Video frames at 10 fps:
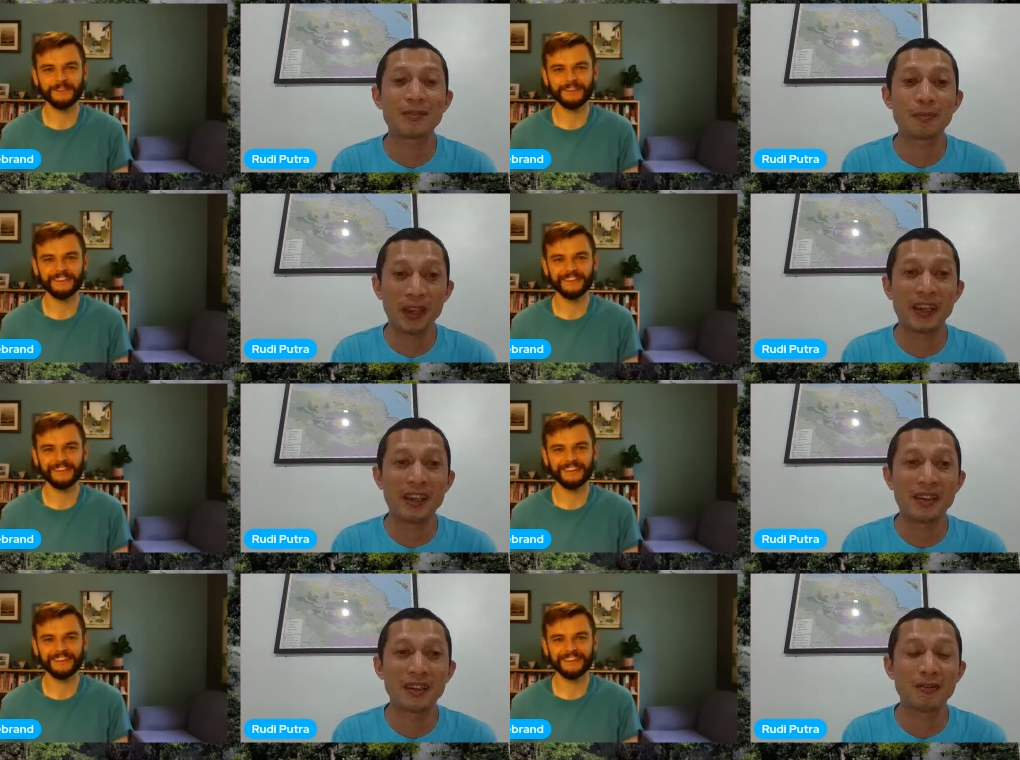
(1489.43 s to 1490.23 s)

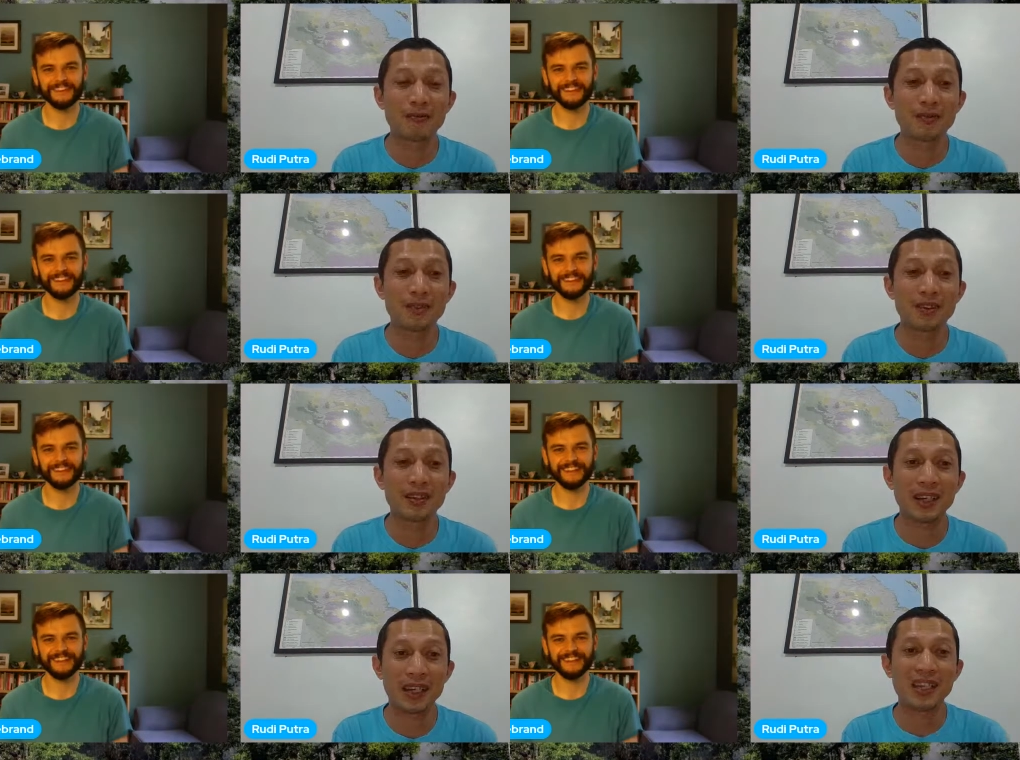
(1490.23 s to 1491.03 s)
Speaker 1: plan
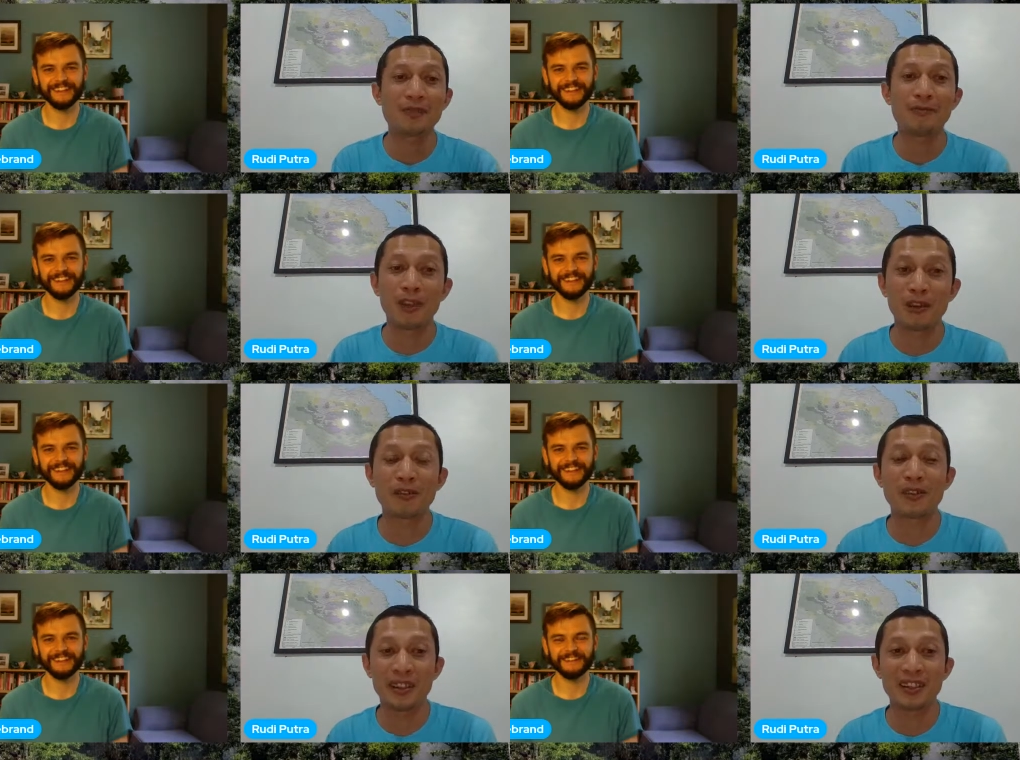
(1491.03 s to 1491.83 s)
and then we'll
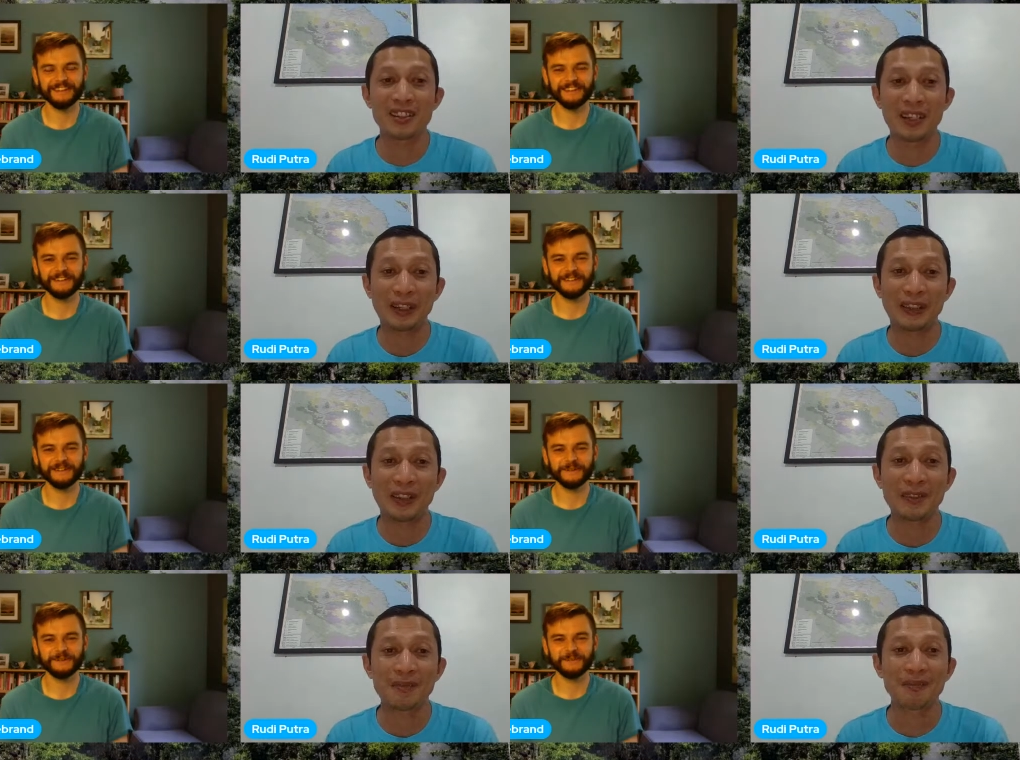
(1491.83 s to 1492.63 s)
release later.
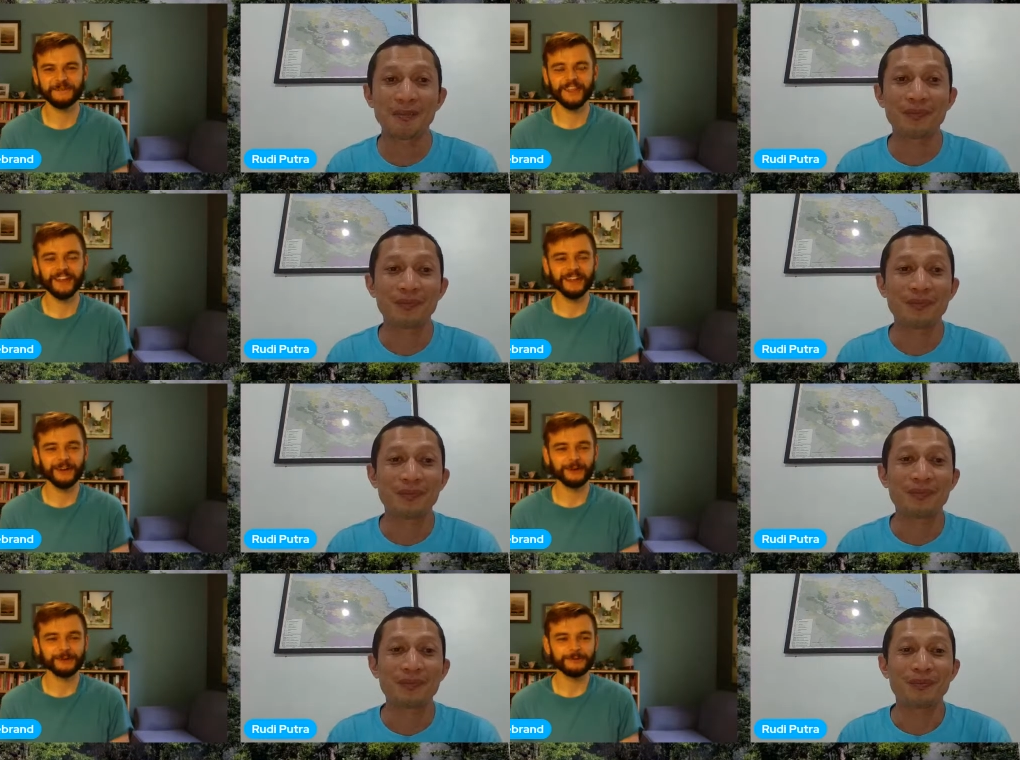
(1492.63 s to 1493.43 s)

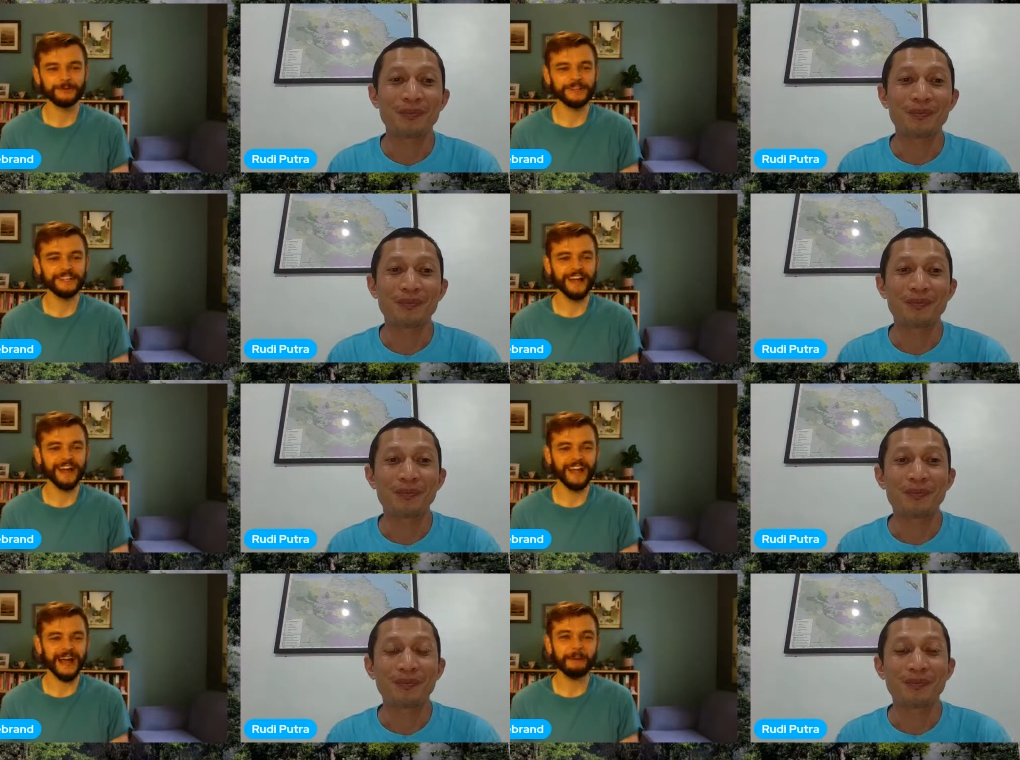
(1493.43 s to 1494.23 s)
Speaker 2: Rudi,
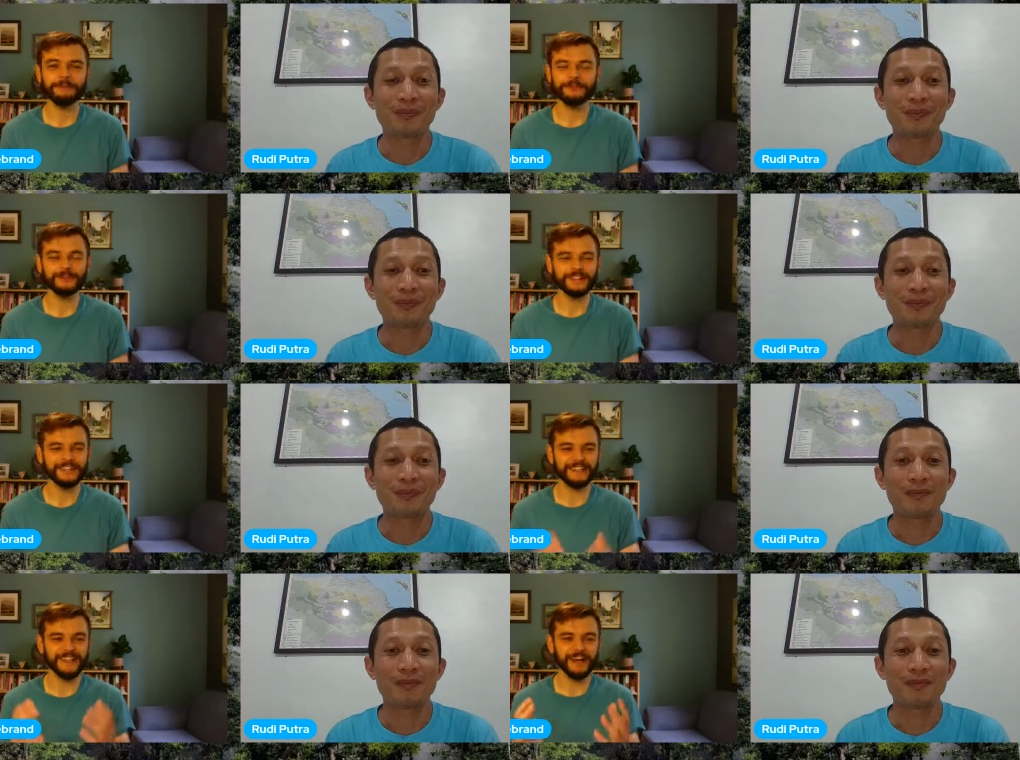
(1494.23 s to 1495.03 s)
I
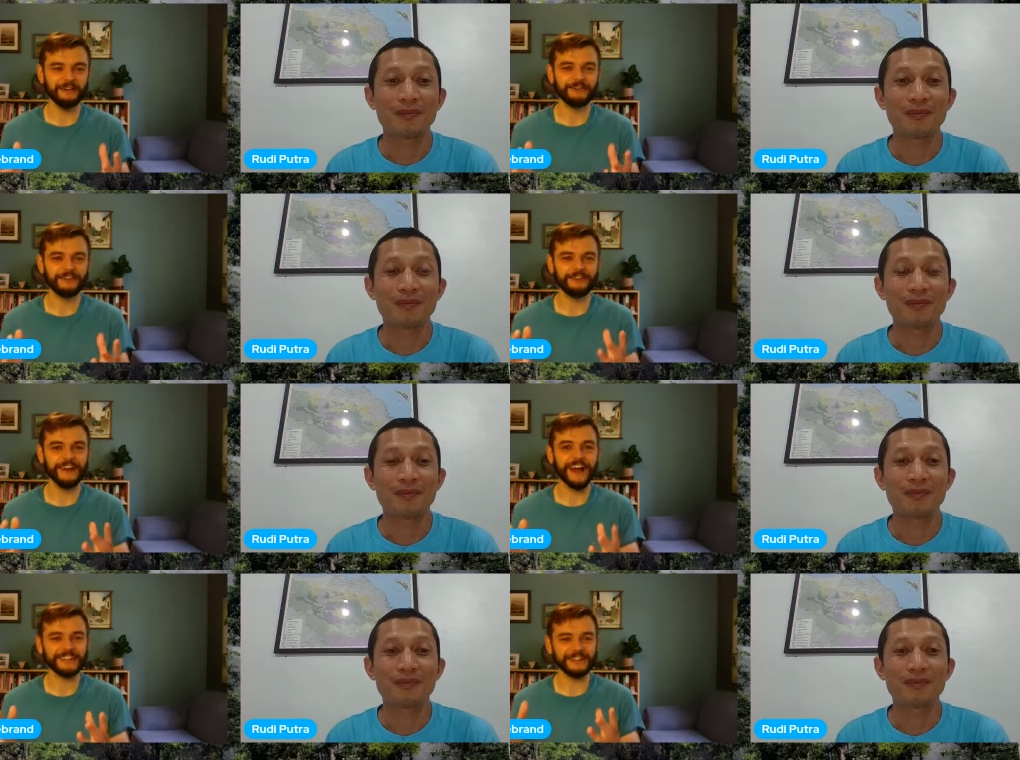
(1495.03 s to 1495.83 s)
absolutely love the
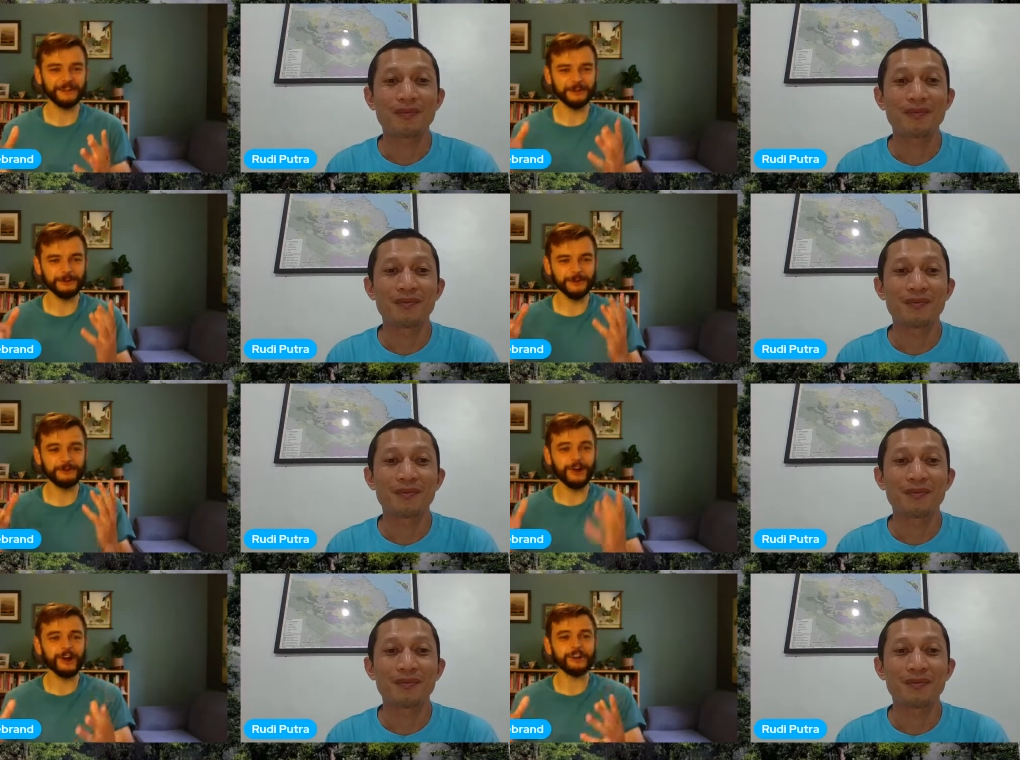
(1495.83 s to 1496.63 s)
fact that you, you
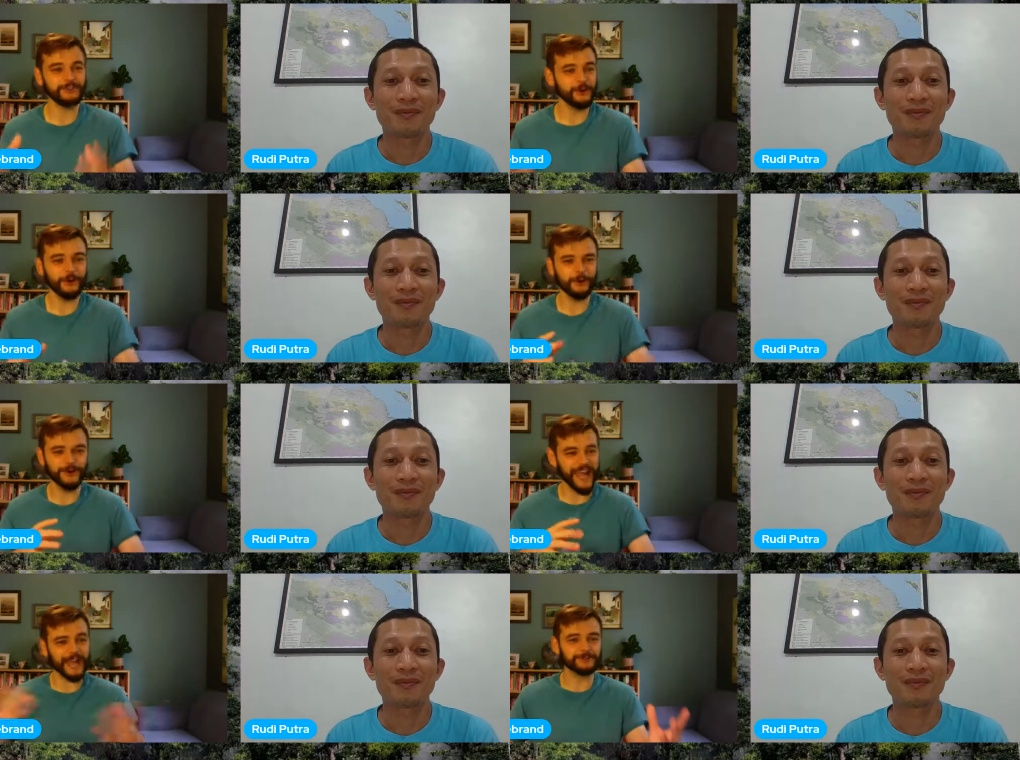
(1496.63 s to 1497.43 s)
talk so
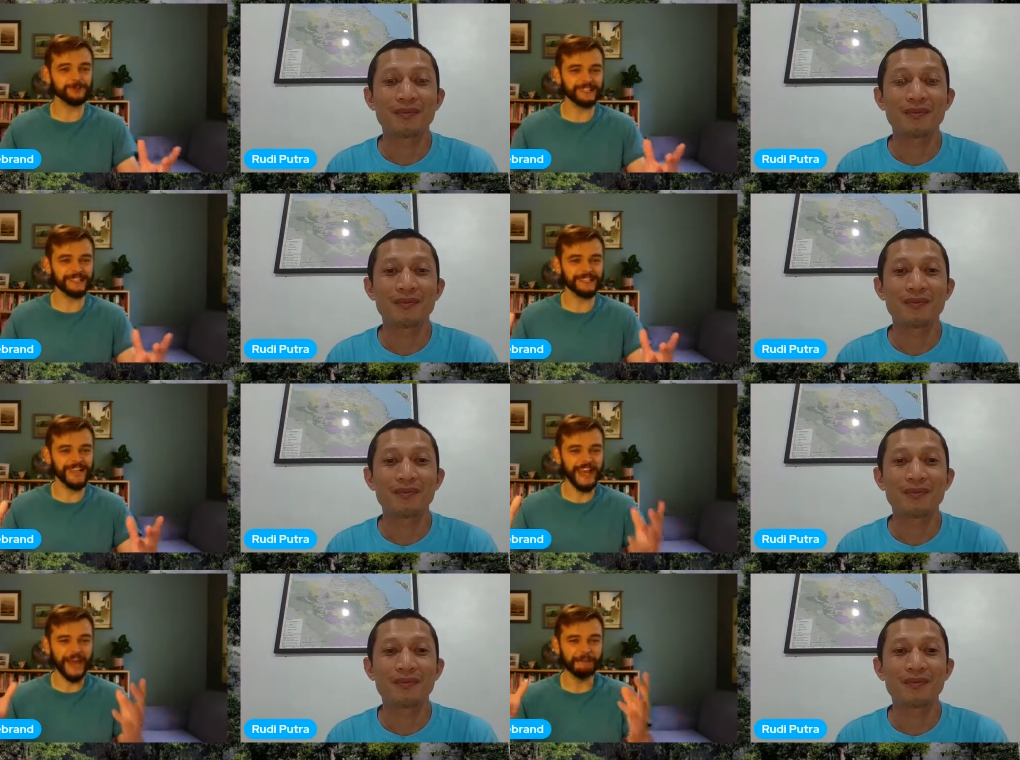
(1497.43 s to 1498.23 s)
casually
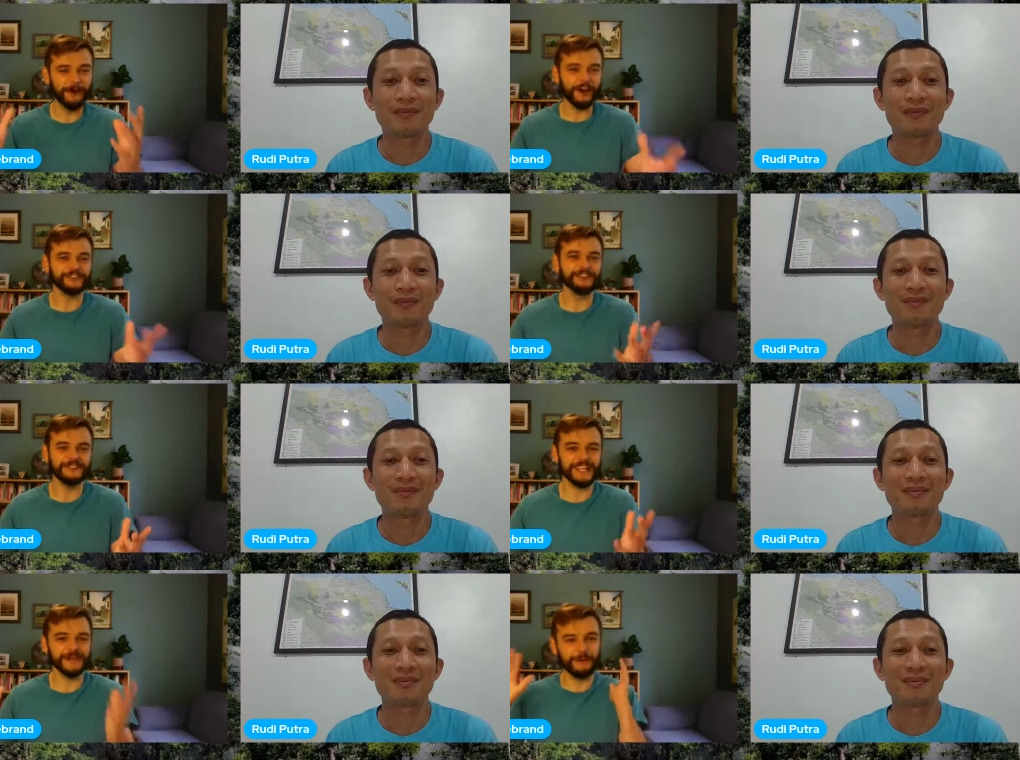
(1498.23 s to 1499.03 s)
and
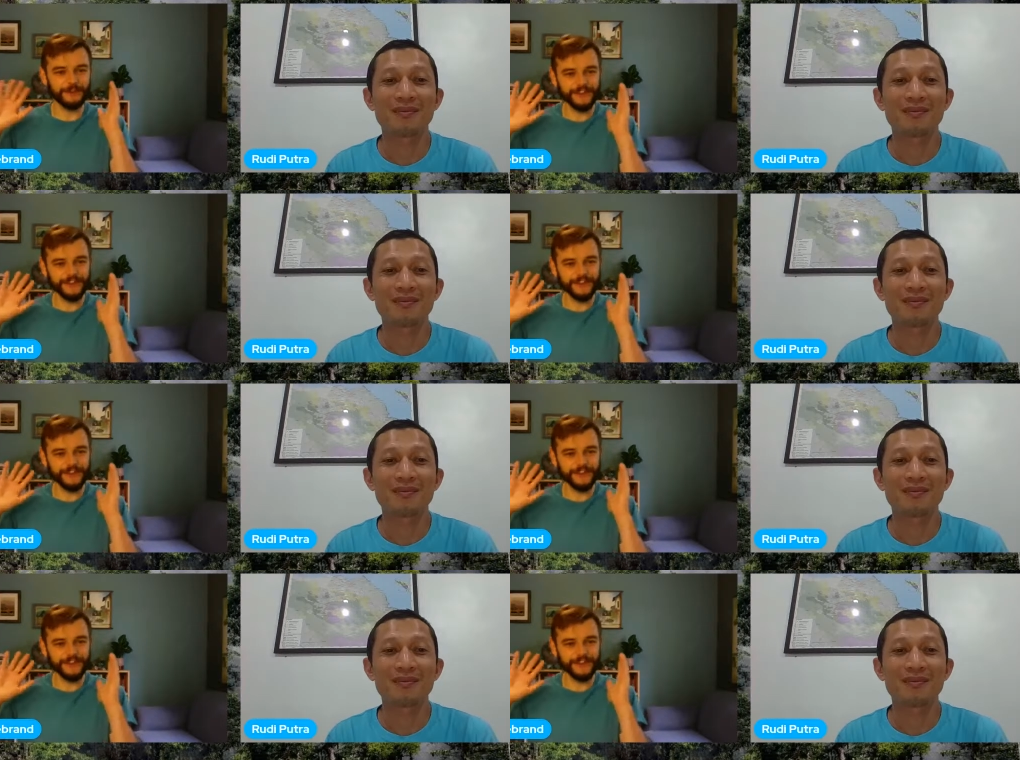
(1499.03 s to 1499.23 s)
positively about